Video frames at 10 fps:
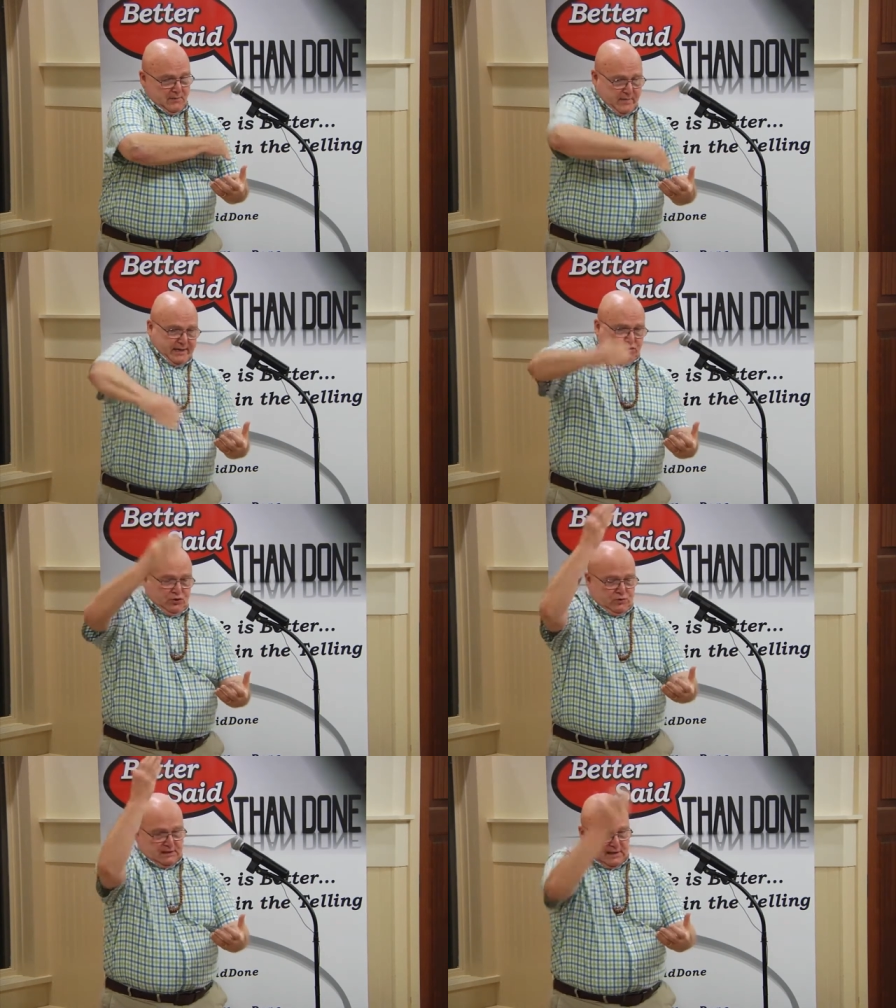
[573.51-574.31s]
make
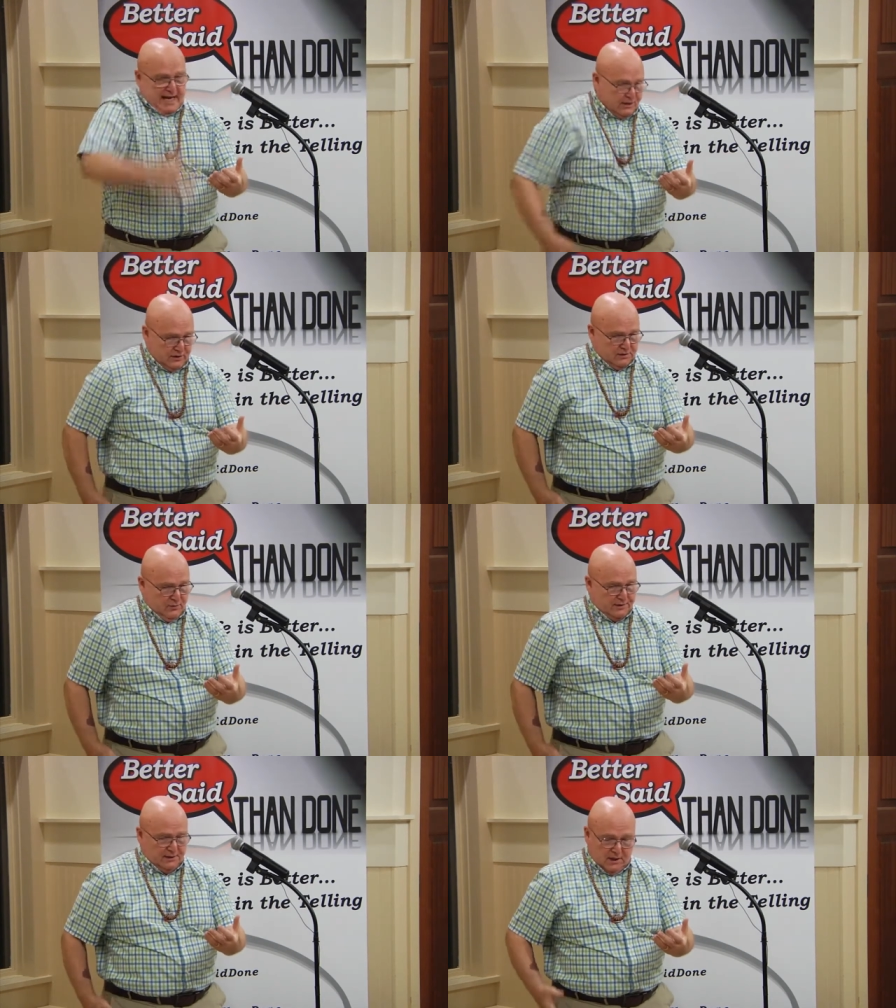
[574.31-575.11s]
two slashes
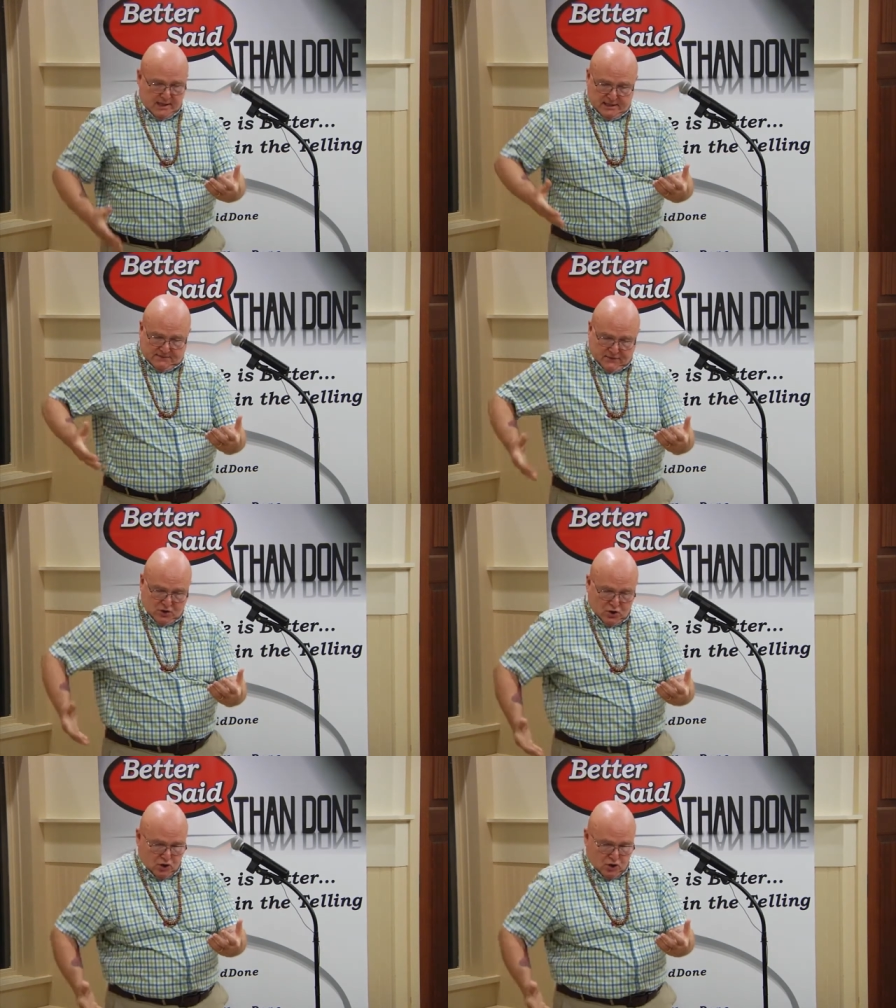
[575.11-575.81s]
with a knife,